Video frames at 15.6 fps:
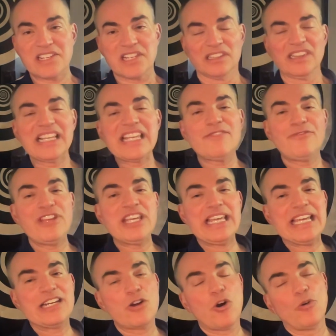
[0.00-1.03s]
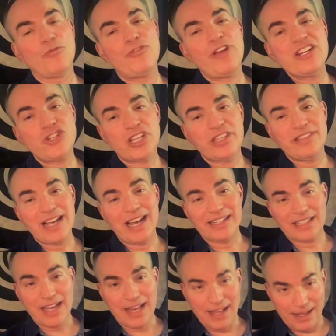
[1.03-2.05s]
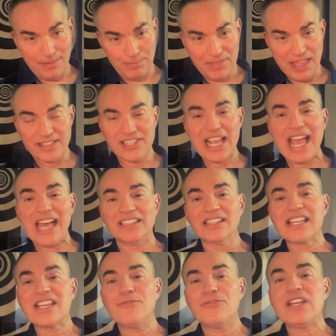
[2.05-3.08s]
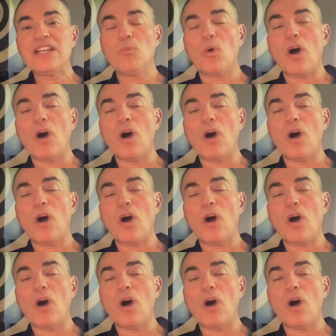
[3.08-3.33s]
levyinnovation.com. That's Levy,